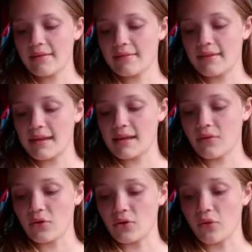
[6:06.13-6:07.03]
The
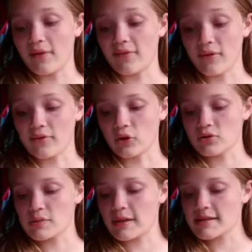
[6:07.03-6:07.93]
Illinois River,
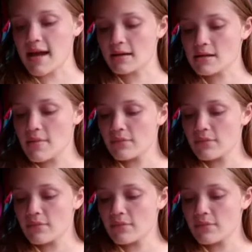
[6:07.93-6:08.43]
to be exact.